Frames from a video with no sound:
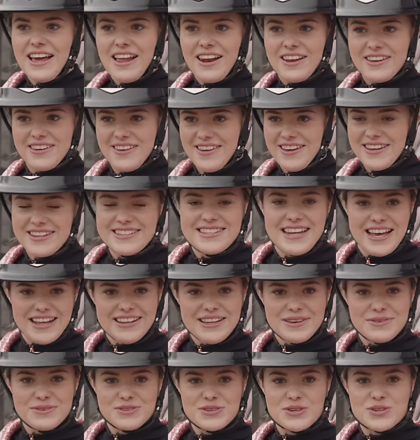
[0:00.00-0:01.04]
Like I could tell
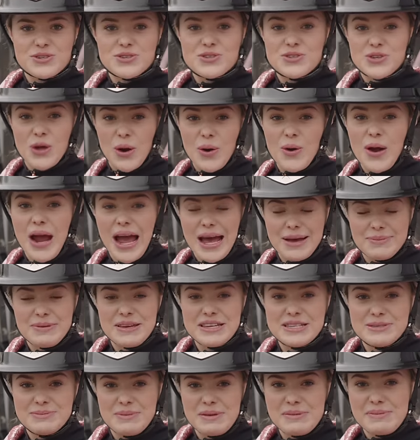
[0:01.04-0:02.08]
he was just so
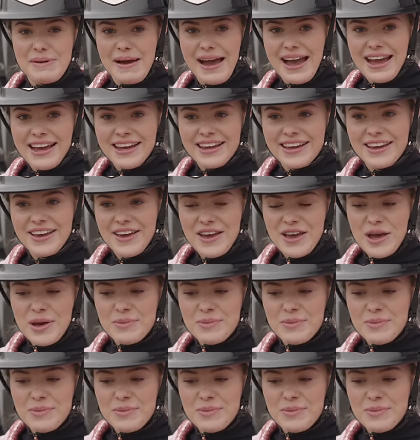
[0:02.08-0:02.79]
happy to be back,